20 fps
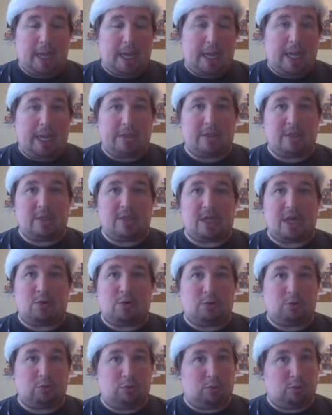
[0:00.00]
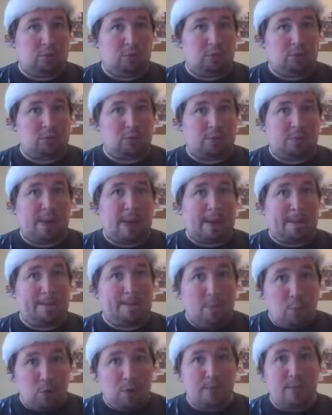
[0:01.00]
and the stockholders will buy
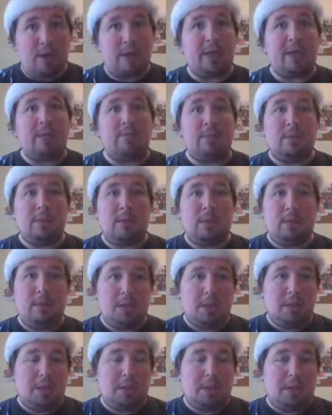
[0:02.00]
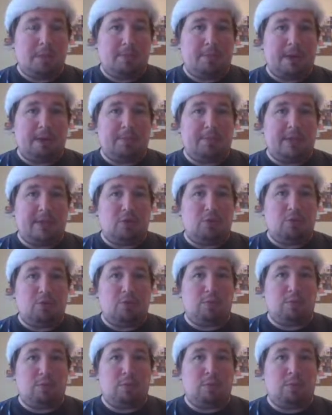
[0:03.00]
more money, might make
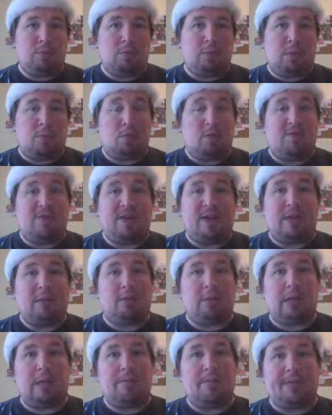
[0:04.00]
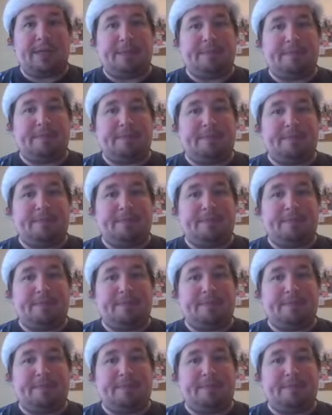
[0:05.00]
Uber a more valuable company.